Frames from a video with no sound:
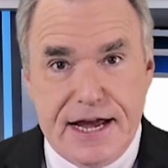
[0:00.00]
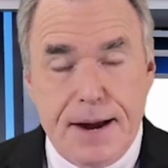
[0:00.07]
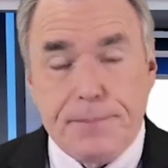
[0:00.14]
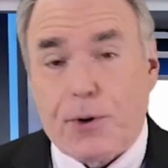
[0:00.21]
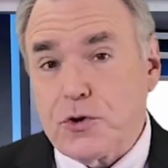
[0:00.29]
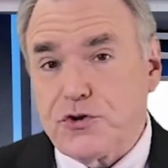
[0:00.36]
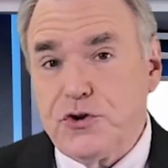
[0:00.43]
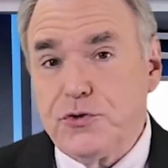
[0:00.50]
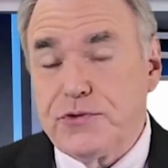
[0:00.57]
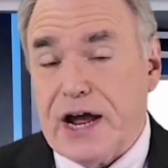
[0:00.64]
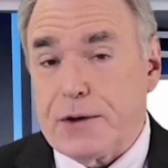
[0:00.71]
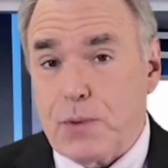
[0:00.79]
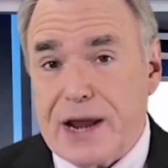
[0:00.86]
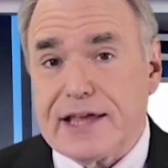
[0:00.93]
brought to you
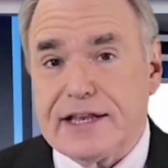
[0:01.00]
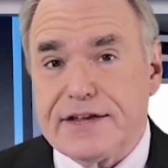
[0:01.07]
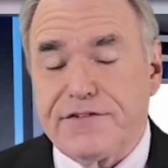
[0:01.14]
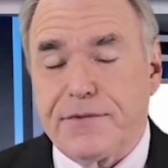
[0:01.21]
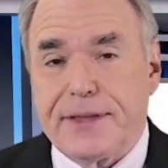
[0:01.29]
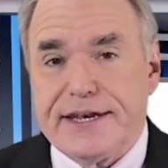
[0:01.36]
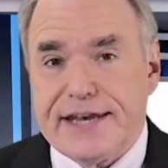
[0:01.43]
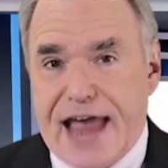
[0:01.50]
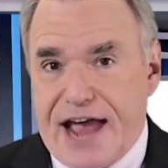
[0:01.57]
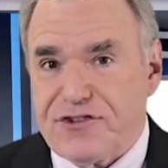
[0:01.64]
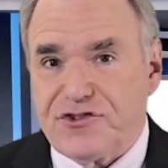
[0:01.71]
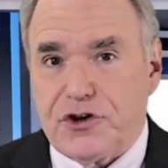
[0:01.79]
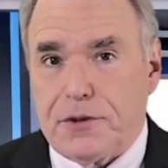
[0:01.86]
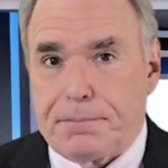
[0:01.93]
directly from the
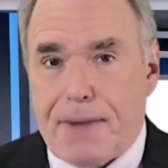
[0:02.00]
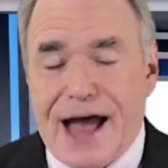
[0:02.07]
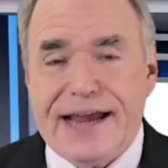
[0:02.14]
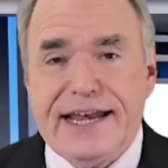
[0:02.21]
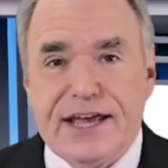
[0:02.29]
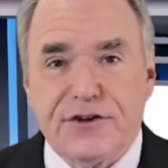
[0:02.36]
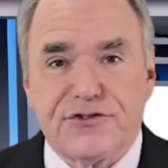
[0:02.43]
National Mining